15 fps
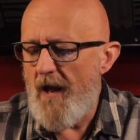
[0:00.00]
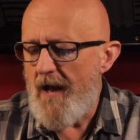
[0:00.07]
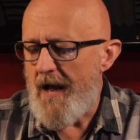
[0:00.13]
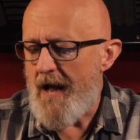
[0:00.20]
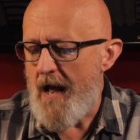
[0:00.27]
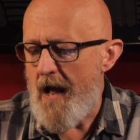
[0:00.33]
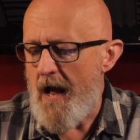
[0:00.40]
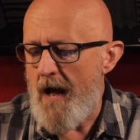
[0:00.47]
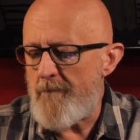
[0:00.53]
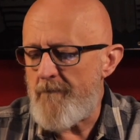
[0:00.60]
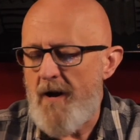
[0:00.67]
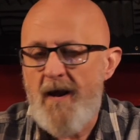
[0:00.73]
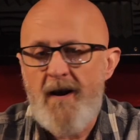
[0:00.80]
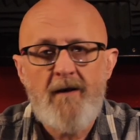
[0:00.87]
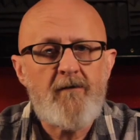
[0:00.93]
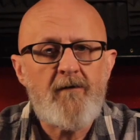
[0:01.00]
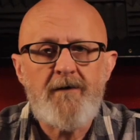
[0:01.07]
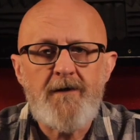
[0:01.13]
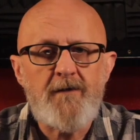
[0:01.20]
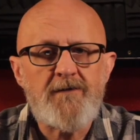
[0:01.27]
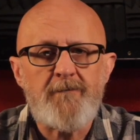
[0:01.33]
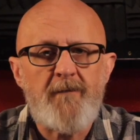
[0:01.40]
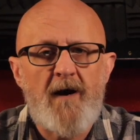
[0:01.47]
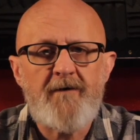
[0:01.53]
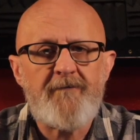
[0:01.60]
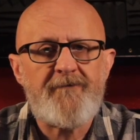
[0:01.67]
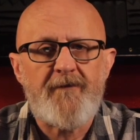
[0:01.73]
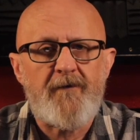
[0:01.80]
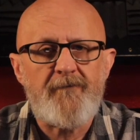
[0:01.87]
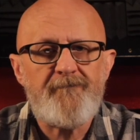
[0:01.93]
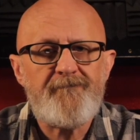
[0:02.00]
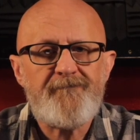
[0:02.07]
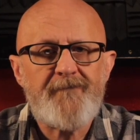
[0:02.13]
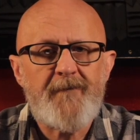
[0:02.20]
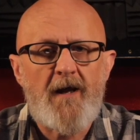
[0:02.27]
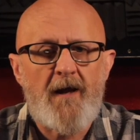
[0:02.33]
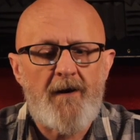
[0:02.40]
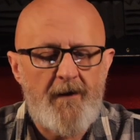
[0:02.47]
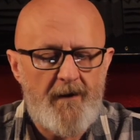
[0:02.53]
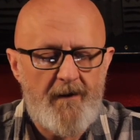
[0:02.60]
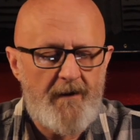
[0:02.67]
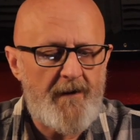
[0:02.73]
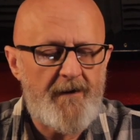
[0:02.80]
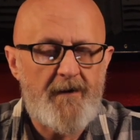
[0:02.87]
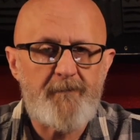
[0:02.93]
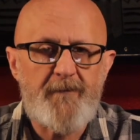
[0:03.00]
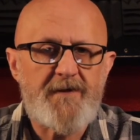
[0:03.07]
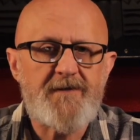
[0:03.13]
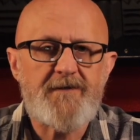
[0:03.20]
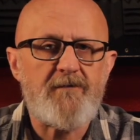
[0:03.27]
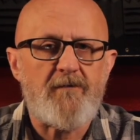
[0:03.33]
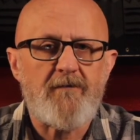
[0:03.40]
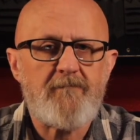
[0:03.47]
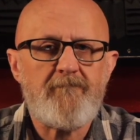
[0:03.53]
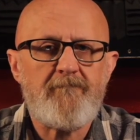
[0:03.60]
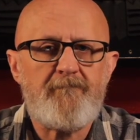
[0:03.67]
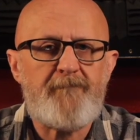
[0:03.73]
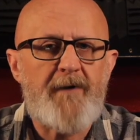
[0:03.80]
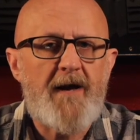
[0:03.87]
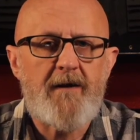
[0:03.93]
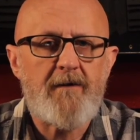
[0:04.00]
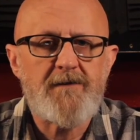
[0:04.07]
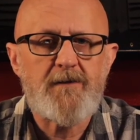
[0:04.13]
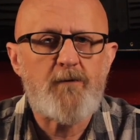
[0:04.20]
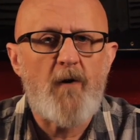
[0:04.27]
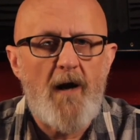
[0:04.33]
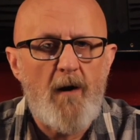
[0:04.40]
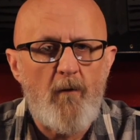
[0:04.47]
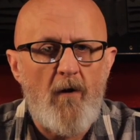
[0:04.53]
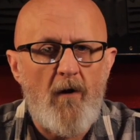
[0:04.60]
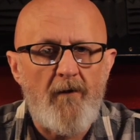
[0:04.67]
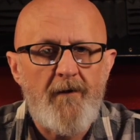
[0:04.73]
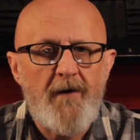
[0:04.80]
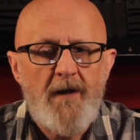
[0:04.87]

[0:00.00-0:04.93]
and I couldn't use the microphone, and I'd be stuck back at square one.